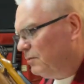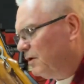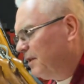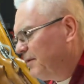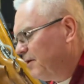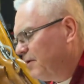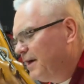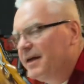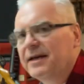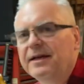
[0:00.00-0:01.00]
Well, let me go
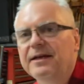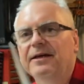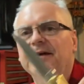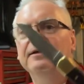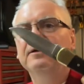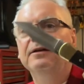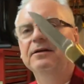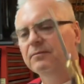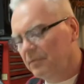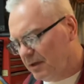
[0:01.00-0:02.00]
ahead and
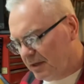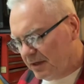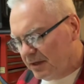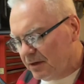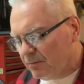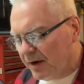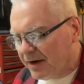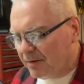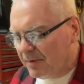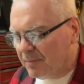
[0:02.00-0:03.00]
break
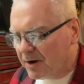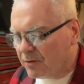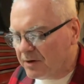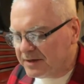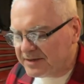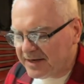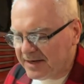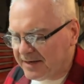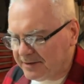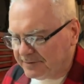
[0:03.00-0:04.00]
out my Buck
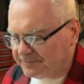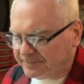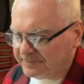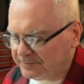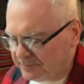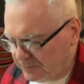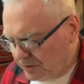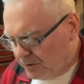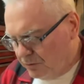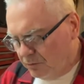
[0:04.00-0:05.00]
110,
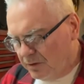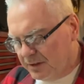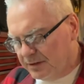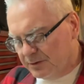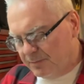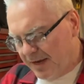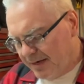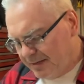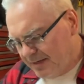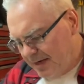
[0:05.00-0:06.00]
cut this
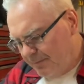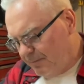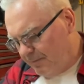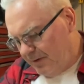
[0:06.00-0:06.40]
packing tape,